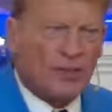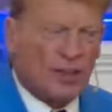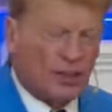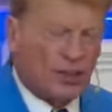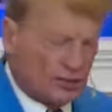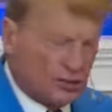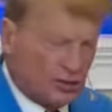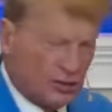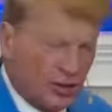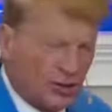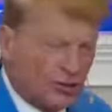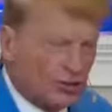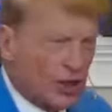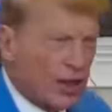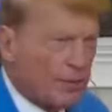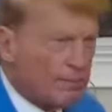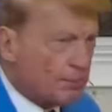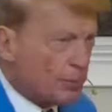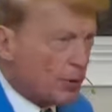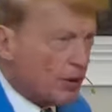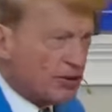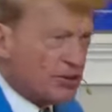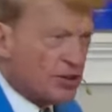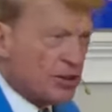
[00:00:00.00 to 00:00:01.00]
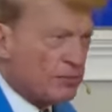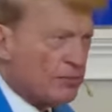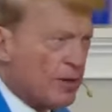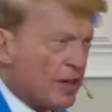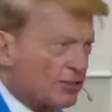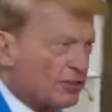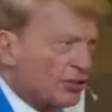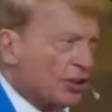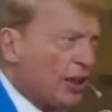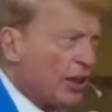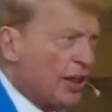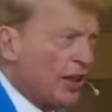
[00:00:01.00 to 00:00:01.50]
This I'm preaching to
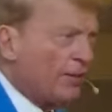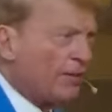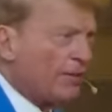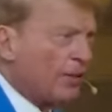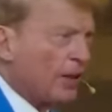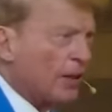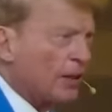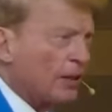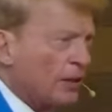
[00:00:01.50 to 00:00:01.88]
myself.